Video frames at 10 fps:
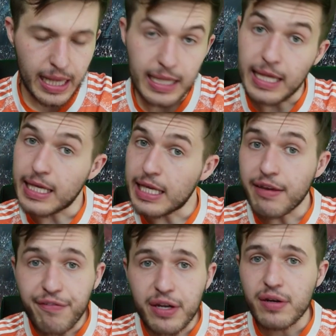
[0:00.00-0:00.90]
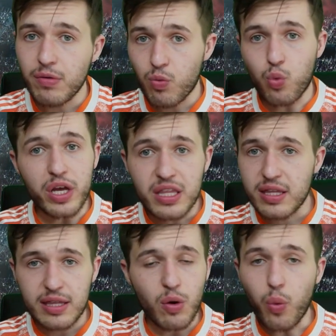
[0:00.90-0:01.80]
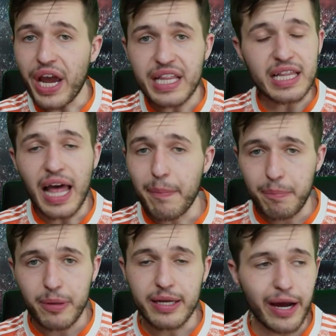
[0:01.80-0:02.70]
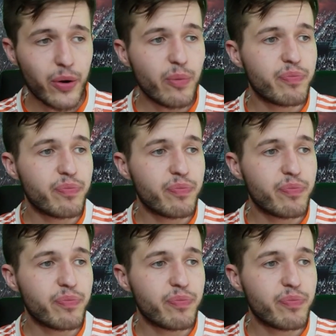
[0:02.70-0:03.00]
even with the way that played out,